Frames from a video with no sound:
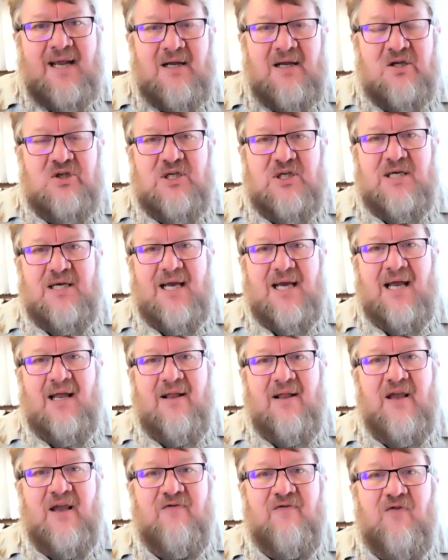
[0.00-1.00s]
energy, and
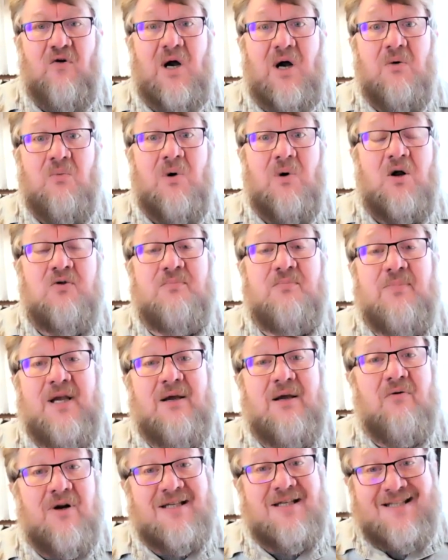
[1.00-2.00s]
therefore I won't
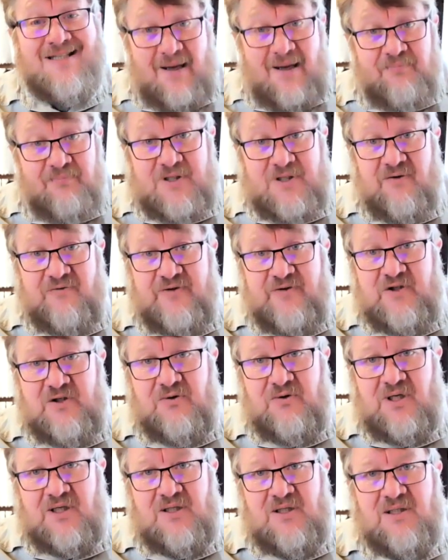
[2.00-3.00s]
be receptive to
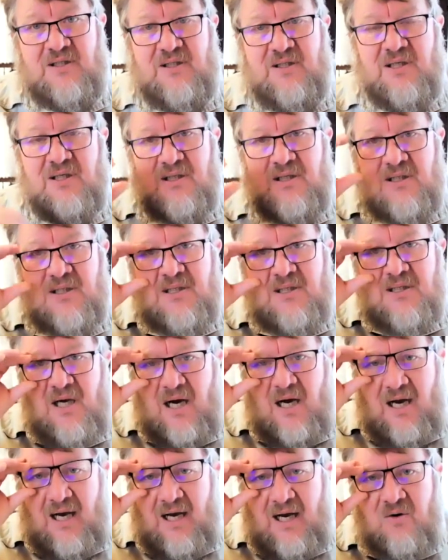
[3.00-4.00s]
it.
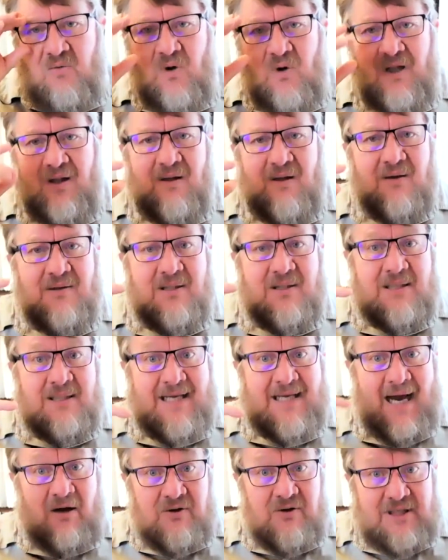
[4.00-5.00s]
I will
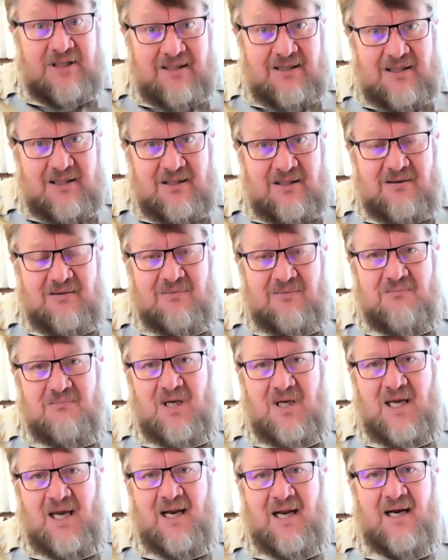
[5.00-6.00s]
doubt it,
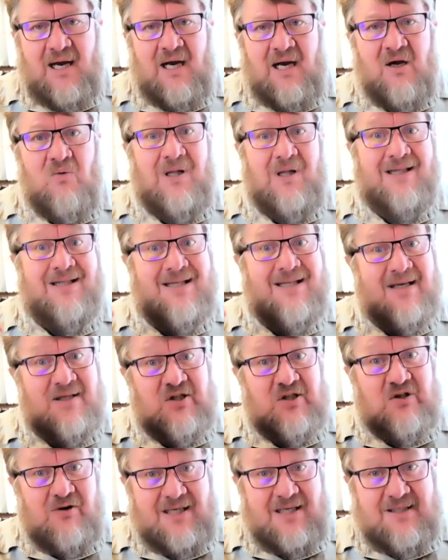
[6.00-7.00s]
and I will
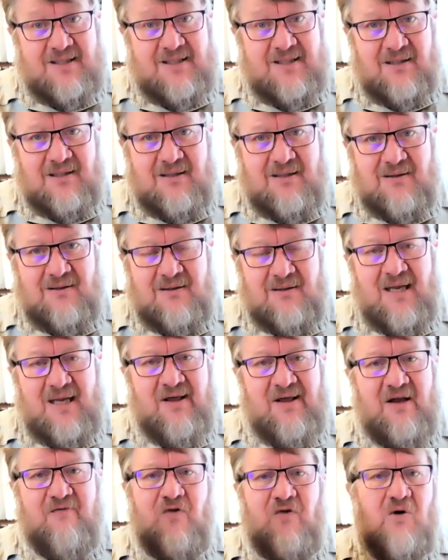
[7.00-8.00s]
distrust it, and
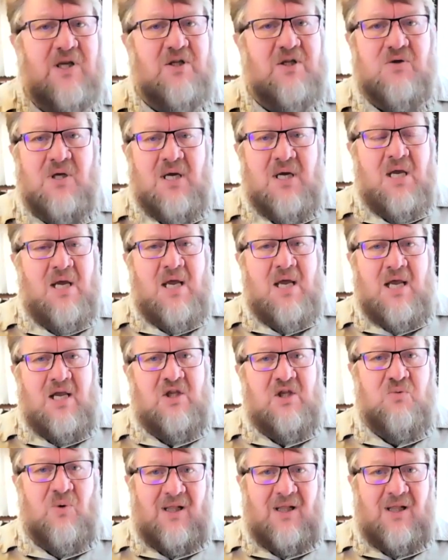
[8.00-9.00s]
therefore it,
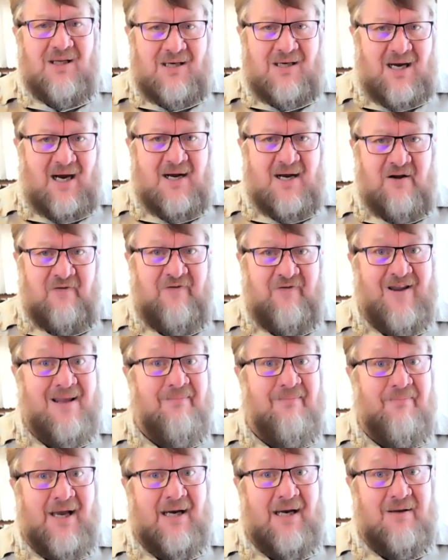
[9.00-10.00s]
it will kind of
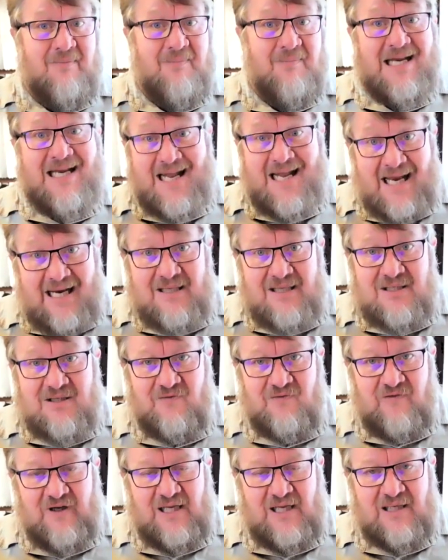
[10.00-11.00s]
impact me
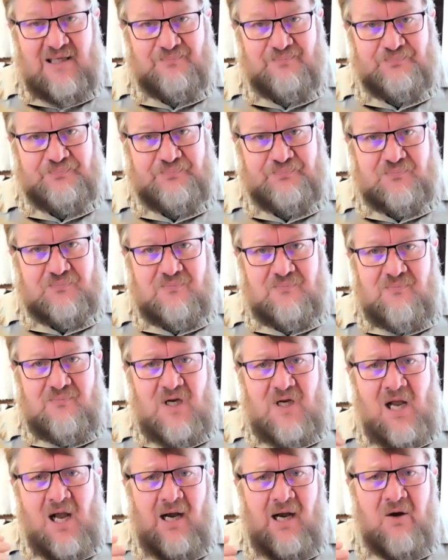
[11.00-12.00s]
negatively.
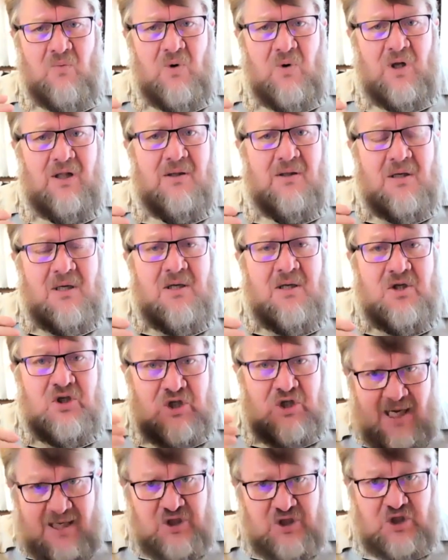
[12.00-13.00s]
I will
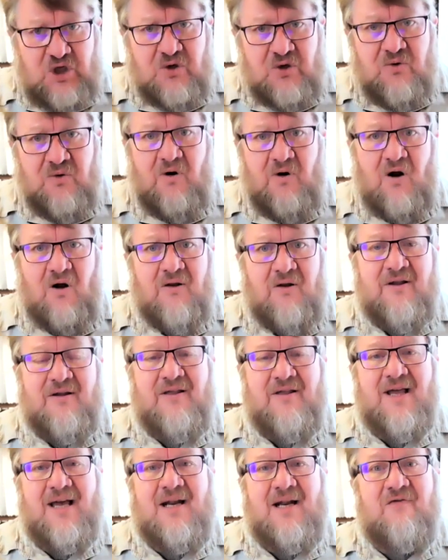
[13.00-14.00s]
judge you rather
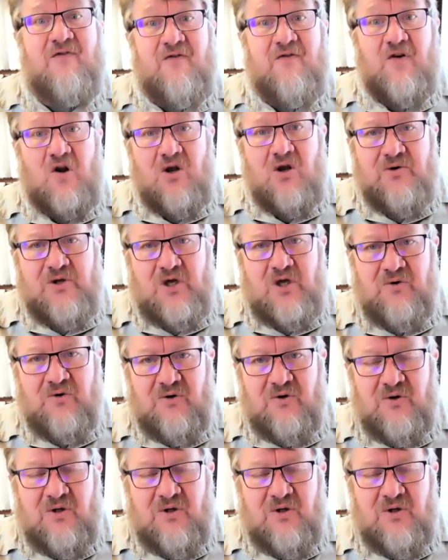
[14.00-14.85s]
than follow you.